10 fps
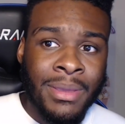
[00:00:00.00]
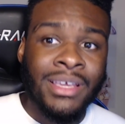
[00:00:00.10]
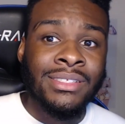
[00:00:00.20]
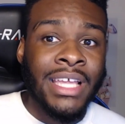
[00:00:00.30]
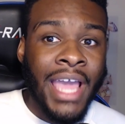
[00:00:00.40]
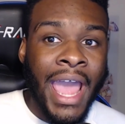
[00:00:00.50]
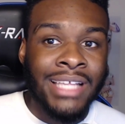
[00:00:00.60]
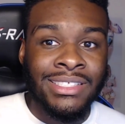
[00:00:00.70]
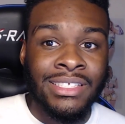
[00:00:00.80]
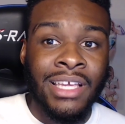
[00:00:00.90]
because they
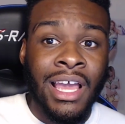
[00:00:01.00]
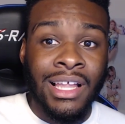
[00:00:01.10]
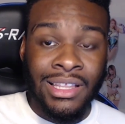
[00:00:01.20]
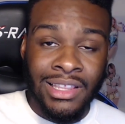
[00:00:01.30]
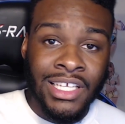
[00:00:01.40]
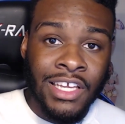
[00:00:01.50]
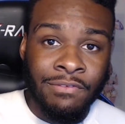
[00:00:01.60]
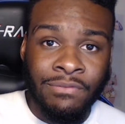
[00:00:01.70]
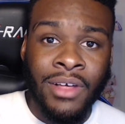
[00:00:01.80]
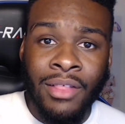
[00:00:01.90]
actually
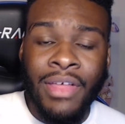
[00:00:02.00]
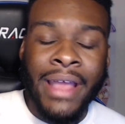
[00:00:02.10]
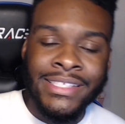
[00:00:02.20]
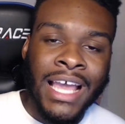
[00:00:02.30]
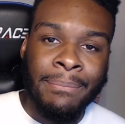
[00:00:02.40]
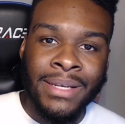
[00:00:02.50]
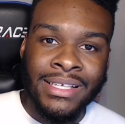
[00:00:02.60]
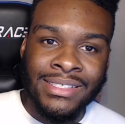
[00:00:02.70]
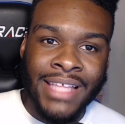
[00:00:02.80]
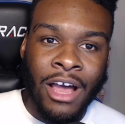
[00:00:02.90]
live that
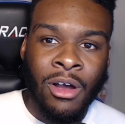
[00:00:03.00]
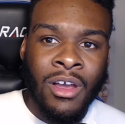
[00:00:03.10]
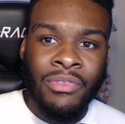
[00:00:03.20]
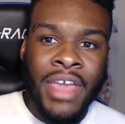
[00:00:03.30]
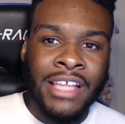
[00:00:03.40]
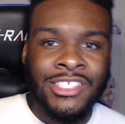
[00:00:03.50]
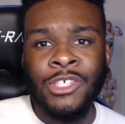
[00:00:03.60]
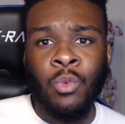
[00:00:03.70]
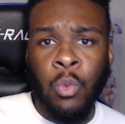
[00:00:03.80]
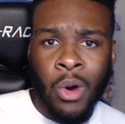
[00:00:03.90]
Japanese style. They
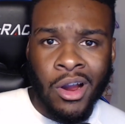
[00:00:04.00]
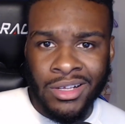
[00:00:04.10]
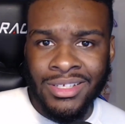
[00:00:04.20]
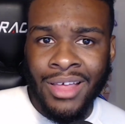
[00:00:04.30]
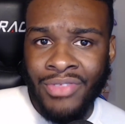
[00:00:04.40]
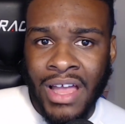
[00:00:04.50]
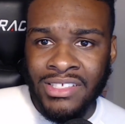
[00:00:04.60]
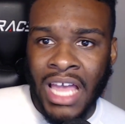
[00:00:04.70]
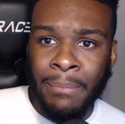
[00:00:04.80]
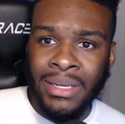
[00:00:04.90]
actually worked that
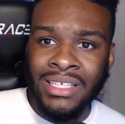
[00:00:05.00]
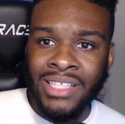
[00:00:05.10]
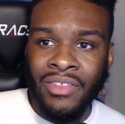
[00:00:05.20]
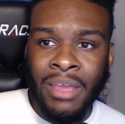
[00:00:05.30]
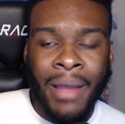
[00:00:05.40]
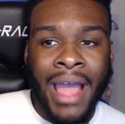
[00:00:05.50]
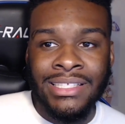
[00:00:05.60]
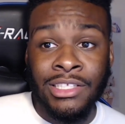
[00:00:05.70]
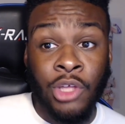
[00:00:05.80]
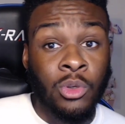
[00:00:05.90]
Japanese style. They might
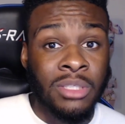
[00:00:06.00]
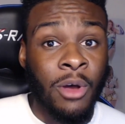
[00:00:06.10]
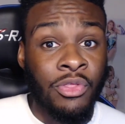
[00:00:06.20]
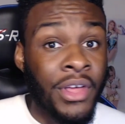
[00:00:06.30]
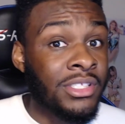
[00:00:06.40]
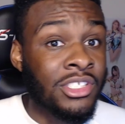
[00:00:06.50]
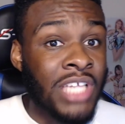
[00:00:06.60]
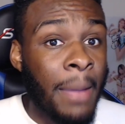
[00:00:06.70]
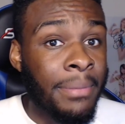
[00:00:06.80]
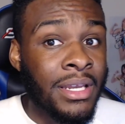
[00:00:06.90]
actually know some authentic
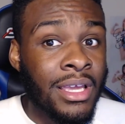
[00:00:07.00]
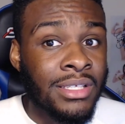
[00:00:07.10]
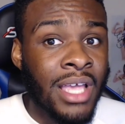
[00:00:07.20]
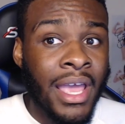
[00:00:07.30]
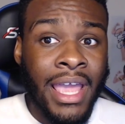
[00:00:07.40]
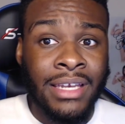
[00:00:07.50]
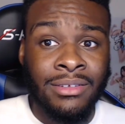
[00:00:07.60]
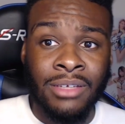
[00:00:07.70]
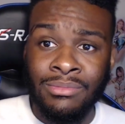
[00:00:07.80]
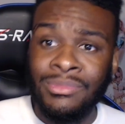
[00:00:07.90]
Japanese and could